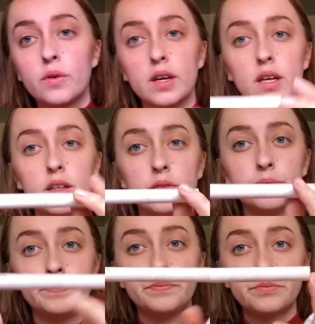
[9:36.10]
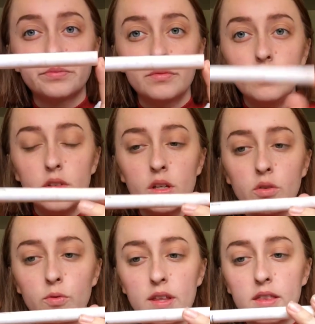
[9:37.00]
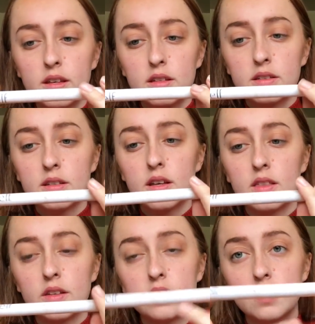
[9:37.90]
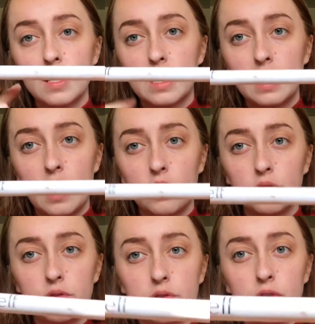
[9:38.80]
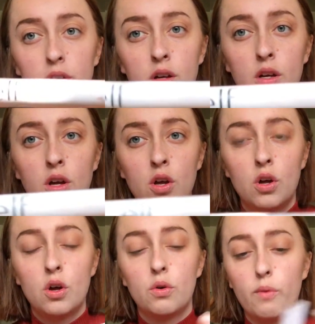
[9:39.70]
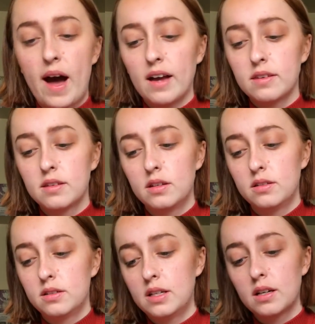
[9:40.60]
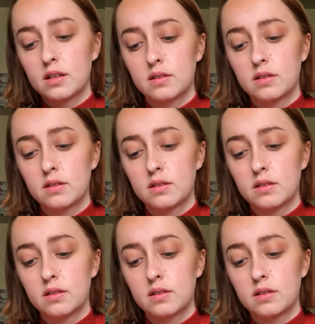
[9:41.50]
in with this. This is like an e.l.f. wax stick.